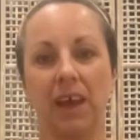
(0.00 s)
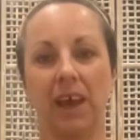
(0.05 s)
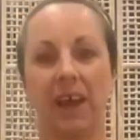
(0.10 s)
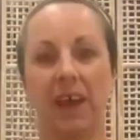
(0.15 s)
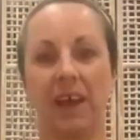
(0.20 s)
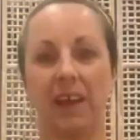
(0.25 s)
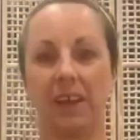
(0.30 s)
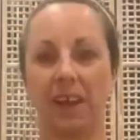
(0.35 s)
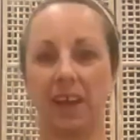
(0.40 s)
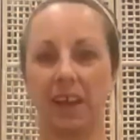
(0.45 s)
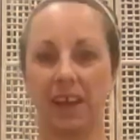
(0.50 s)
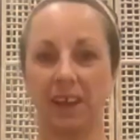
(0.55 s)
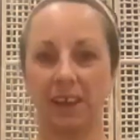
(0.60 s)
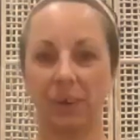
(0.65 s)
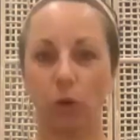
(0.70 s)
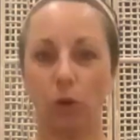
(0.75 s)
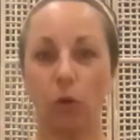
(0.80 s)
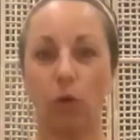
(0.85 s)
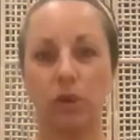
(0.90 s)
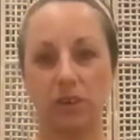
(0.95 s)
And
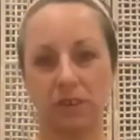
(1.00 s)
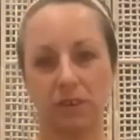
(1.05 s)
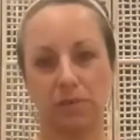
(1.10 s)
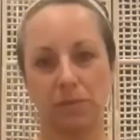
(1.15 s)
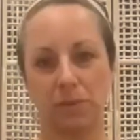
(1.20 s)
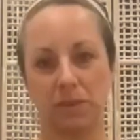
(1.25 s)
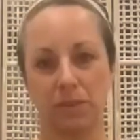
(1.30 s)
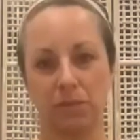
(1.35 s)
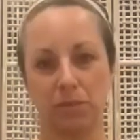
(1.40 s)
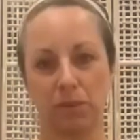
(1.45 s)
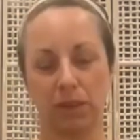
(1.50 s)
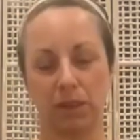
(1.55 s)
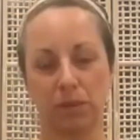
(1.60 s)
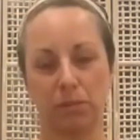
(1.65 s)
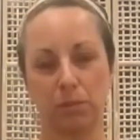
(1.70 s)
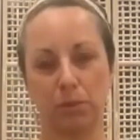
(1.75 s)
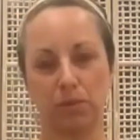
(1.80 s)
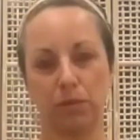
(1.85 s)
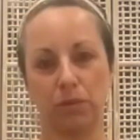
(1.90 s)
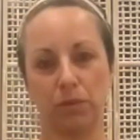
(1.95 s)
autumn is a really
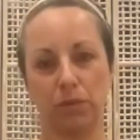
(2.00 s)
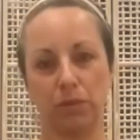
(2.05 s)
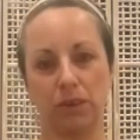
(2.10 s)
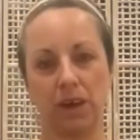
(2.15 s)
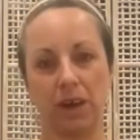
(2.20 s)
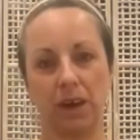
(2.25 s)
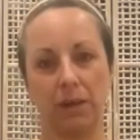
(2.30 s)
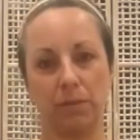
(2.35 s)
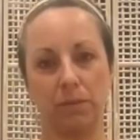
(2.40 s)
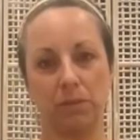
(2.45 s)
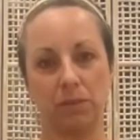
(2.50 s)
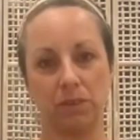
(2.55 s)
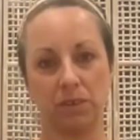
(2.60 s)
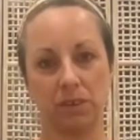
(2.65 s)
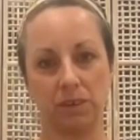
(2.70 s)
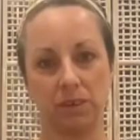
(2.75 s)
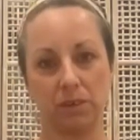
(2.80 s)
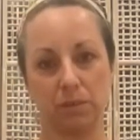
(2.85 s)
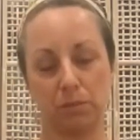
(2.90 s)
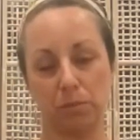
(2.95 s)
beautiful time
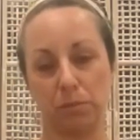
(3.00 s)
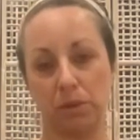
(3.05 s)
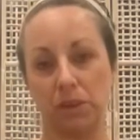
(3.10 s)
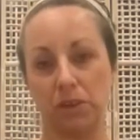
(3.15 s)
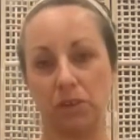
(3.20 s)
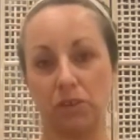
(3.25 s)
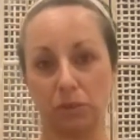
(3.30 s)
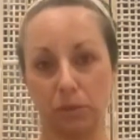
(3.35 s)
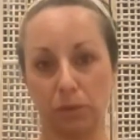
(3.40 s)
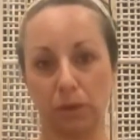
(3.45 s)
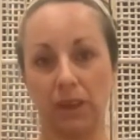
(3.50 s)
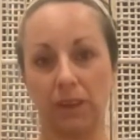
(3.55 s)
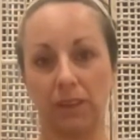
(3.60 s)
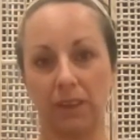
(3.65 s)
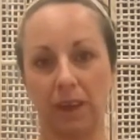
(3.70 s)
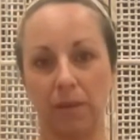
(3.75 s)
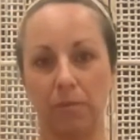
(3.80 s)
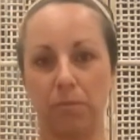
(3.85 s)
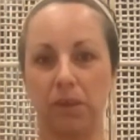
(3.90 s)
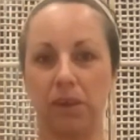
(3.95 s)
to be doing
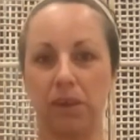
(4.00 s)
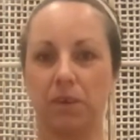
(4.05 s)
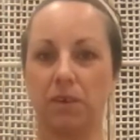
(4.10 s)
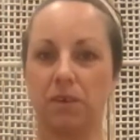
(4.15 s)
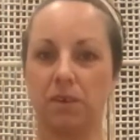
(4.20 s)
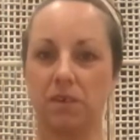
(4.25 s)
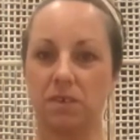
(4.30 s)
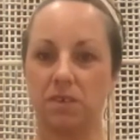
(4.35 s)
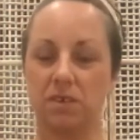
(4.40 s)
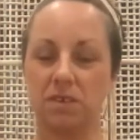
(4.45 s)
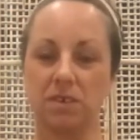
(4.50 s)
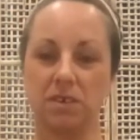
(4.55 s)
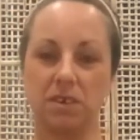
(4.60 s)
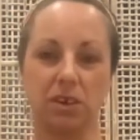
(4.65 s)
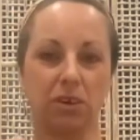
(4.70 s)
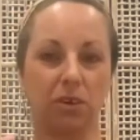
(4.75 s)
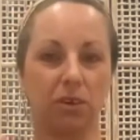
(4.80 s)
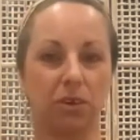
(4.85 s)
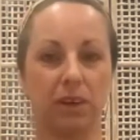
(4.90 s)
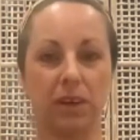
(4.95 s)
that because,
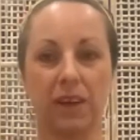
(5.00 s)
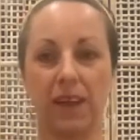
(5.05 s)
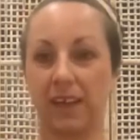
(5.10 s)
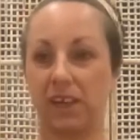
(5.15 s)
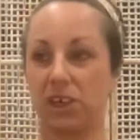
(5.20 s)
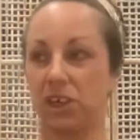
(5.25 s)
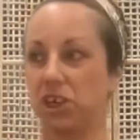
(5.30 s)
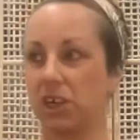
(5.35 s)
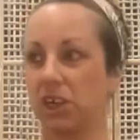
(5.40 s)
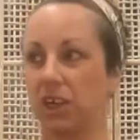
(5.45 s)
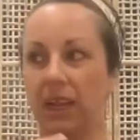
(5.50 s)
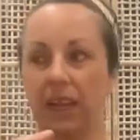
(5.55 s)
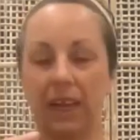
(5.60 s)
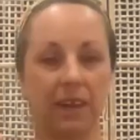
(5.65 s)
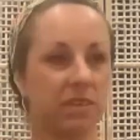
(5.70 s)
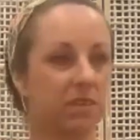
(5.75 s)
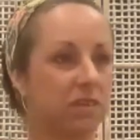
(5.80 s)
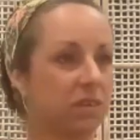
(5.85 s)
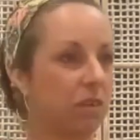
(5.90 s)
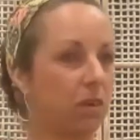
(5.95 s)
you know, nature
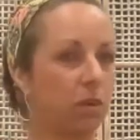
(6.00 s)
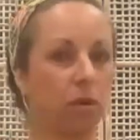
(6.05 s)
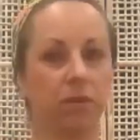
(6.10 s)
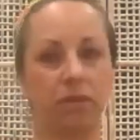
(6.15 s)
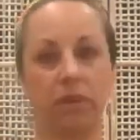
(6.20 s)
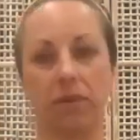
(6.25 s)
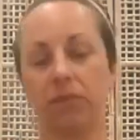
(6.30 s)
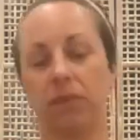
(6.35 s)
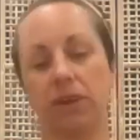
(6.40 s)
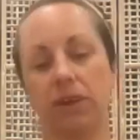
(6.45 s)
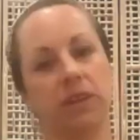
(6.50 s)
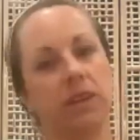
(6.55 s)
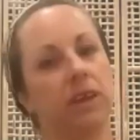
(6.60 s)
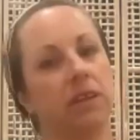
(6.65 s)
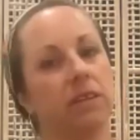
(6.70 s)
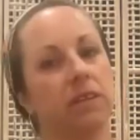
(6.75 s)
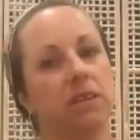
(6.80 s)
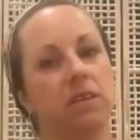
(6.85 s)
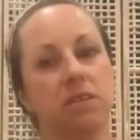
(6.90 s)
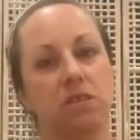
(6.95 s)
lets go of
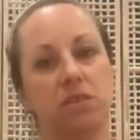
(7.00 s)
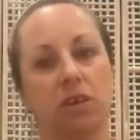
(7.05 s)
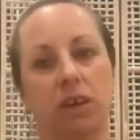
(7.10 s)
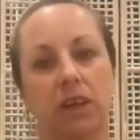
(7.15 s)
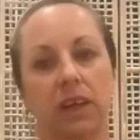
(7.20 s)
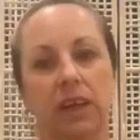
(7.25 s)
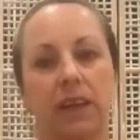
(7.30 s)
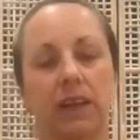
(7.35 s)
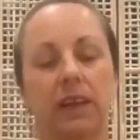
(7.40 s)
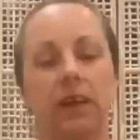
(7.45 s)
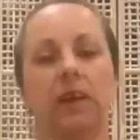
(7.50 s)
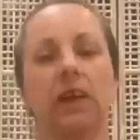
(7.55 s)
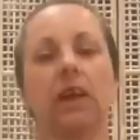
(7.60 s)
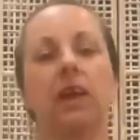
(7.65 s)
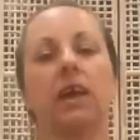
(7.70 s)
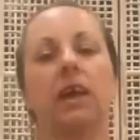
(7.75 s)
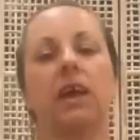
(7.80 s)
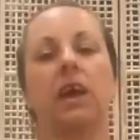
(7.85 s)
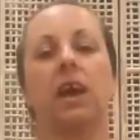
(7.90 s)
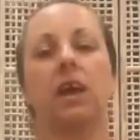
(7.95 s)
everything that's not needed,
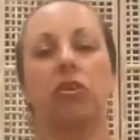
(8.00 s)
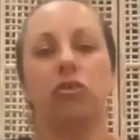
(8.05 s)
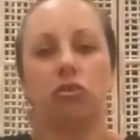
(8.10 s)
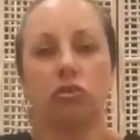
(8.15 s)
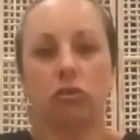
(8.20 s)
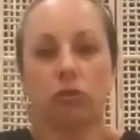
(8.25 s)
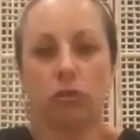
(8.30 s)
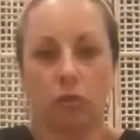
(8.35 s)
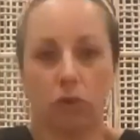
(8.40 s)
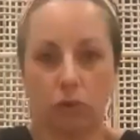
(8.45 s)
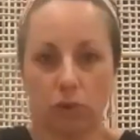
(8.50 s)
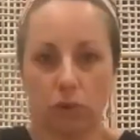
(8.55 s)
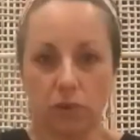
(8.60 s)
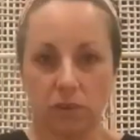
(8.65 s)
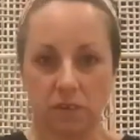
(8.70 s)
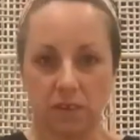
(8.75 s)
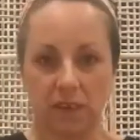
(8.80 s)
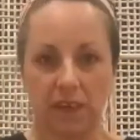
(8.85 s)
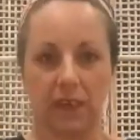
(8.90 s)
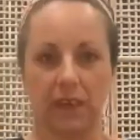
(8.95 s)

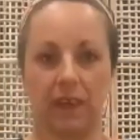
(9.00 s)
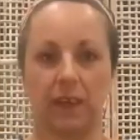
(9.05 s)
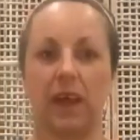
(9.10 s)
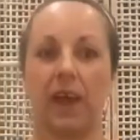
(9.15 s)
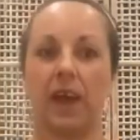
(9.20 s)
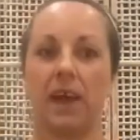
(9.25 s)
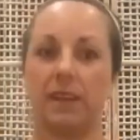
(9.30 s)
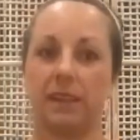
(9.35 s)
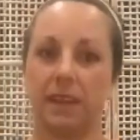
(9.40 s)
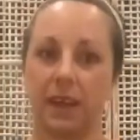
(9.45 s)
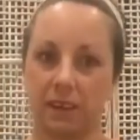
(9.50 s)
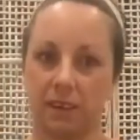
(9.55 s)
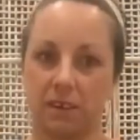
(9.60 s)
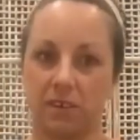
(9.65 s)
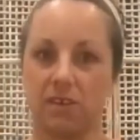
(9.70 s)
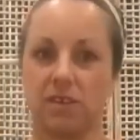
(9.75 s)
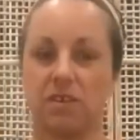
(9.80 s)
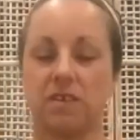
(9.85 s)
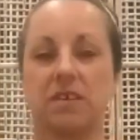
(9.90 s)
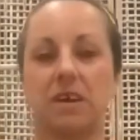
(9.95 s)
draws in, and then
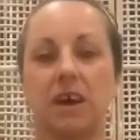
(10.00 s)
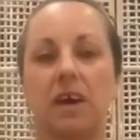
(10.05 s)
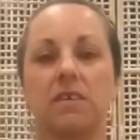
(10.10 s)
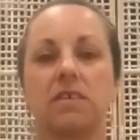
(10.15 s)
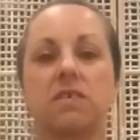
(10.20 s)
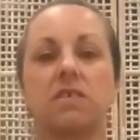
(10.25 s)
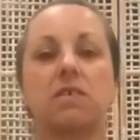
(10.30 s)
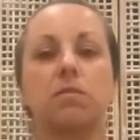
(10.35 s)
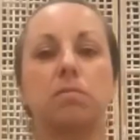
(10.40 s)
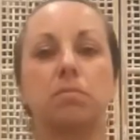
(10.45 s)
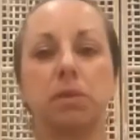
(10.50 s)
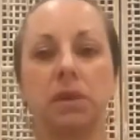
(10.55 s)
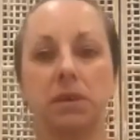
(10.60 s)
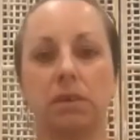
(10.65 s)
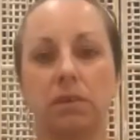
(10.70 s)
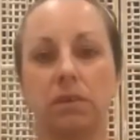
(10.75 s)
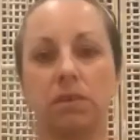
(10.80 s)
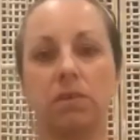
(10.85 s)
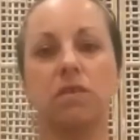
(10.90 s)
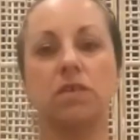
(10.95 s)
just starts to
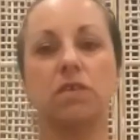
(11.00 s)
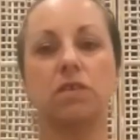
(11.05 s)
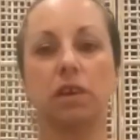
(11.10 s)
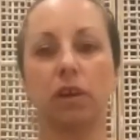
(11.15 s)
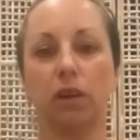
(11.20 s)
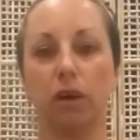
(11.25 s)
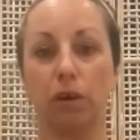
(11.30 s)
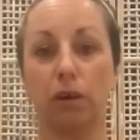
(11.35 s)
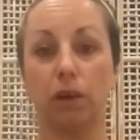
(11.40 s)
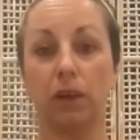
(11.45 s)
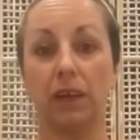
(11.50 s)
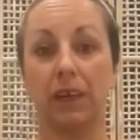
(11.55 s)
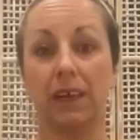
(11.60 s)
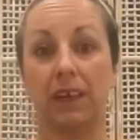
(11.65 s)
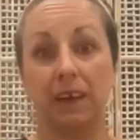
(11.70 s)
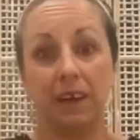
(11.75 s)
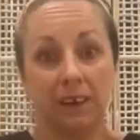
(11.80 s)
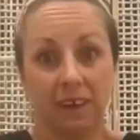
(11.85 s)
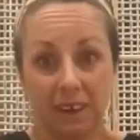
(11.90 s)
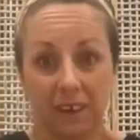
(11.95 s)
build
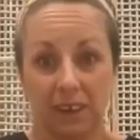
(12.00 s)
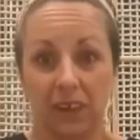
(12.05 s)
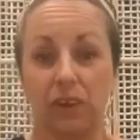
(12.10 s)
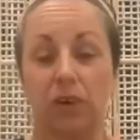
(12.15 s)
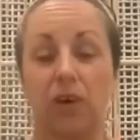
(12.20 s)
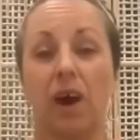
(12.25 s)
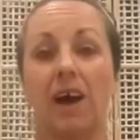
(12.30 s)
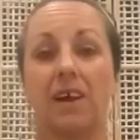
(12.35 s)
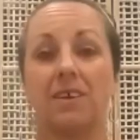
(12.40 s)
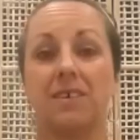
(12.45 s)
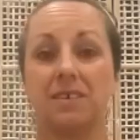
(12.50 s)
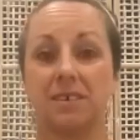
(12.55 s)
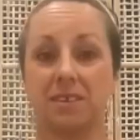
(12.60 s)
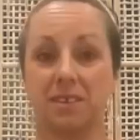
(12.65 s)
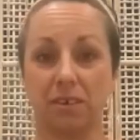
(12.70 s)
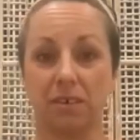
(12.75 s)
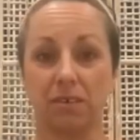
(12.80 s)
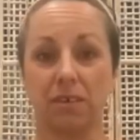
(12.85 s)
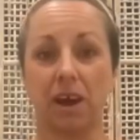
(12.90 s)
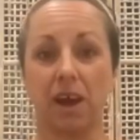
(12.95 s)
slowly, you know, under
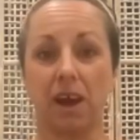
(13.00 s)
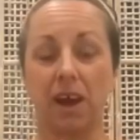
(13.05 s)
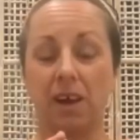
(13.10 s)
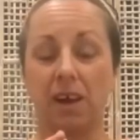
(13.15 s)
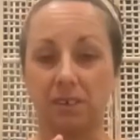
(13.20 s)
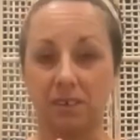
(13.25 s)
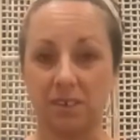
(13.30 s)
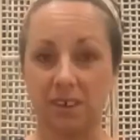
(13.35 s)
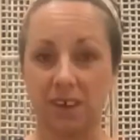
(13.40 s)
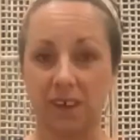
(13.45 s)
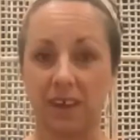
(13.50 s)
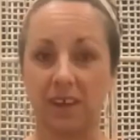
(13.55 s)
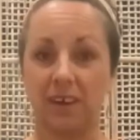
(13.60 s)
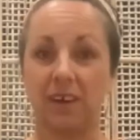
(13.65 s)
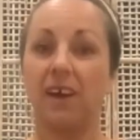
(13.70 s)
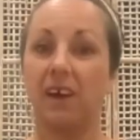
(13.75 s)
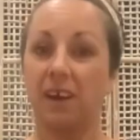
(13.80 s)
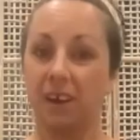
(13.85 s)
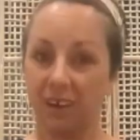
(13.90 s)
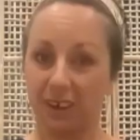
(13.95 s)
the ground
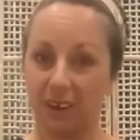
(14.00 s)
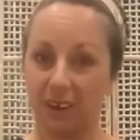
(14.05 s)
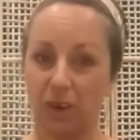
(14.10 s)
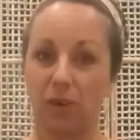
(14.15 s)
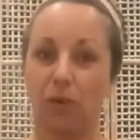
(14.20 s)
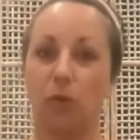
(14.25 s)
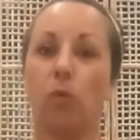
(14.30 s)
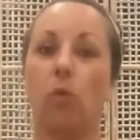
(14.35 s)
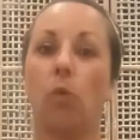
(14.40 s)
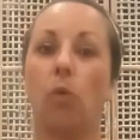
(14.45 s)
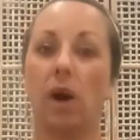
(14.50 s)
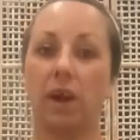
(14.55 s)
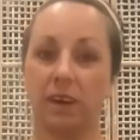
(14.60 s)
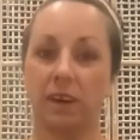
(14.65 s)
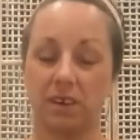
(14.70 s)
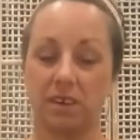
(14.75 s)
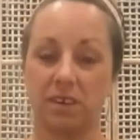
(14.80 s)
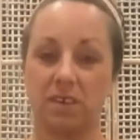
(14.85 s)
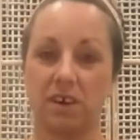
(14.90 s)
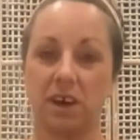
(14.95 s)
and one
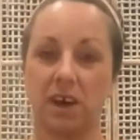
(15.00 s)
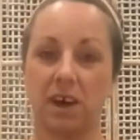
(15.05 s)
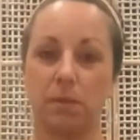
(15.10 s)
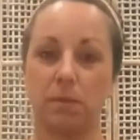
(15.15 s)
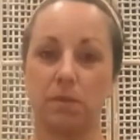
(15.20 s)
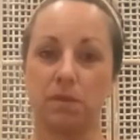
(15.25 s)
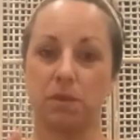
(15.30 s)
at a time.